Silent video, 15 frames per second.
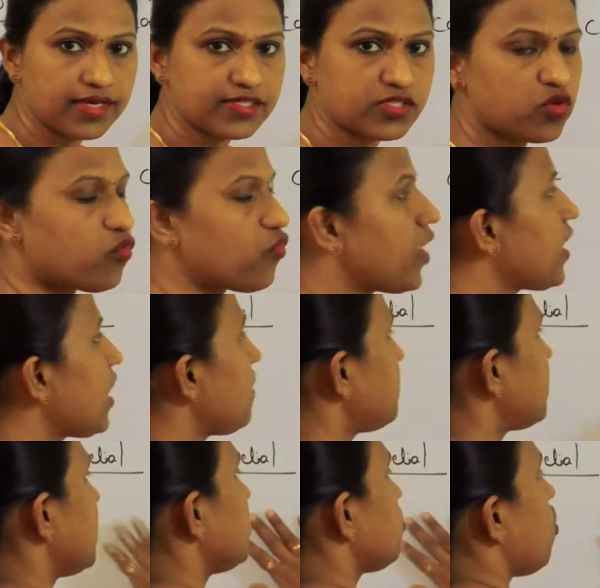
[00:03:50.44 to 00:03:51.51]
So why I am
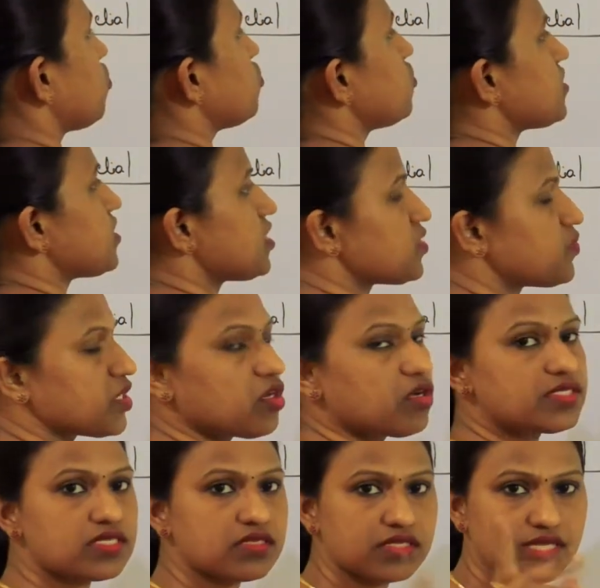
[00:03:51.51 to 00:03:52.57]
telling all those things?
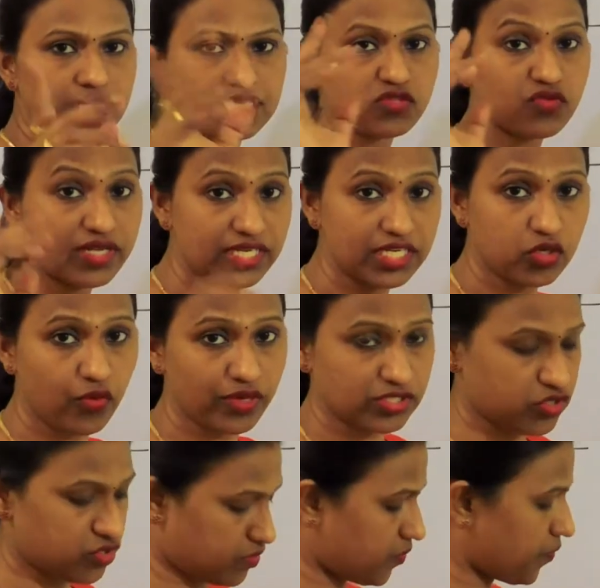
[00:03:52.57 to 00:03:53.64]
Because there is one NEET
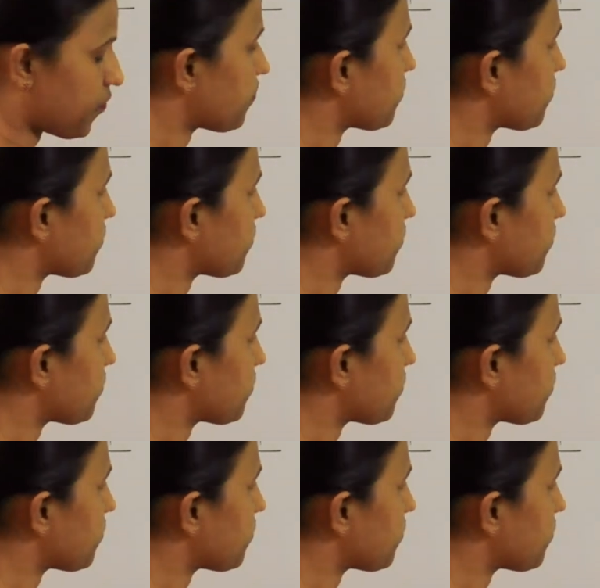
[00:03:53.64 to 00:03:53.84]
question.